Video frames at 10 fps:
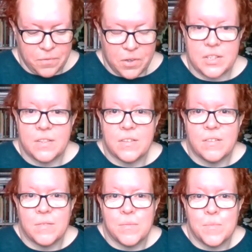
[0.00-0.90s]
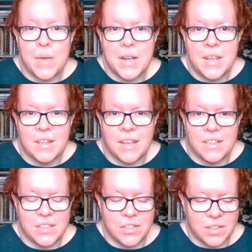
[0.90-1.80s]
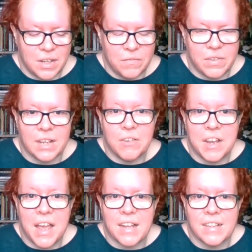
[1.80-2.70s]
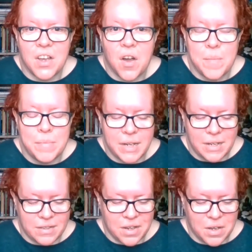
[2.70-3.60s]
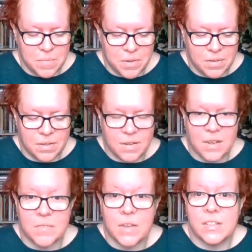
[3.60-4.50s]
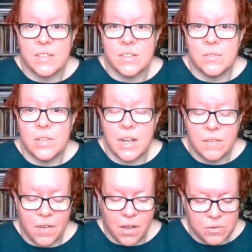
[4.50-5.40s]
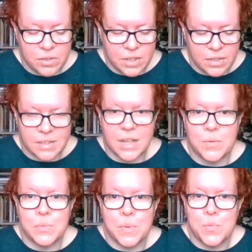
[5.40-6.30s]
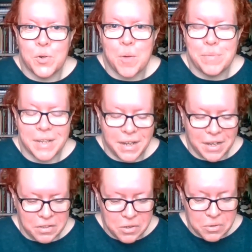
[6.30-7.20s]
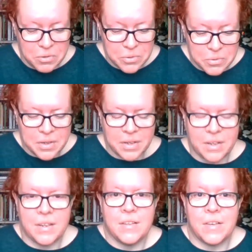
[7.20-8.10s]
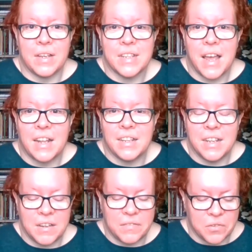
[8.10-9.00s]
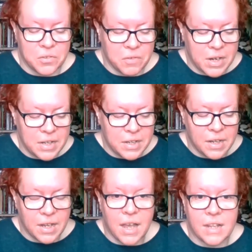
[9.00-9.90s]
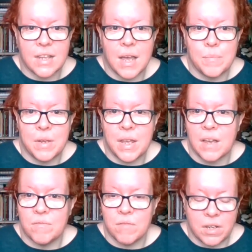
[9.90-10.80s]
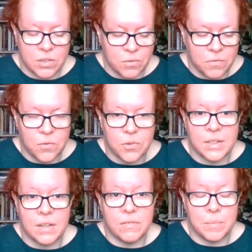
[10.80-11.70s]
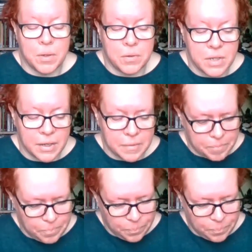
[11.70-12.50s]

First, many thanks to Janine for that great and timely sermon. Thanks to Jenny for hosting today, which is a bit more complicated than usual. Thanks to Anthony for the reading, and to Abby and Rachel for the lovely music.